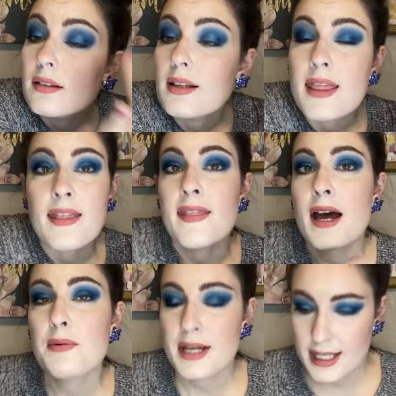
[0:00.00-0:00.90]
And then
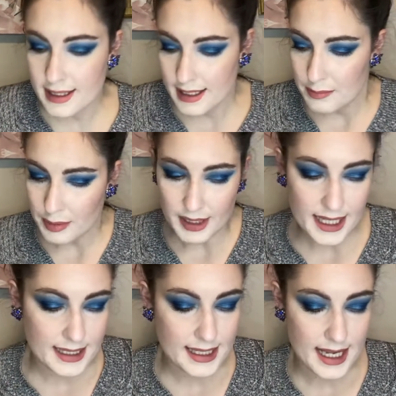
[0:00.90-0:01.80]
that way it like
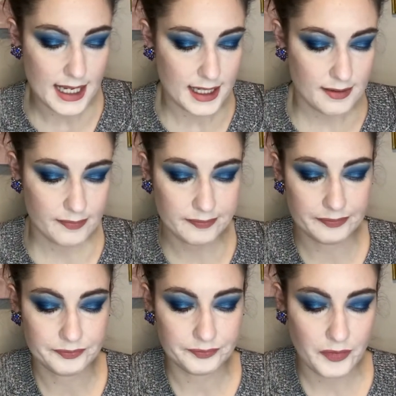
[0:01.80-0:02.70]
blends in
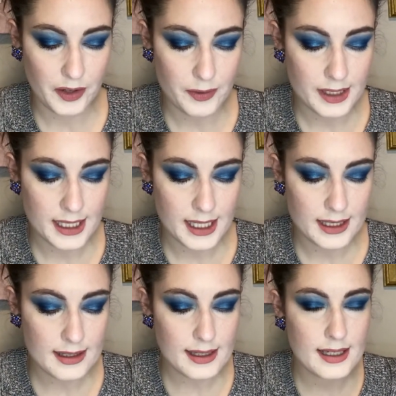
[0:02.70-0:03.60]
really
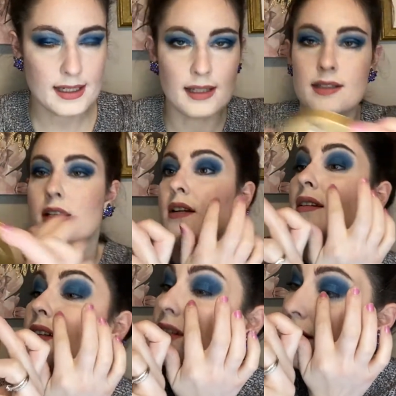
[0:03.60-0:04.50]
nicely to the
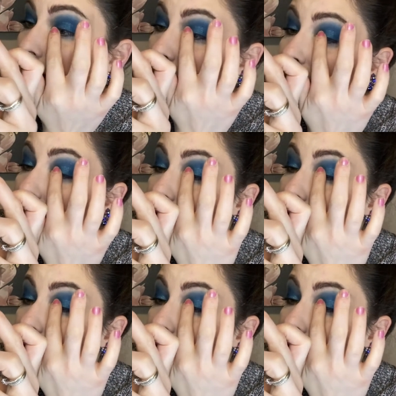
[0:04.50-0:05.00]
darker color.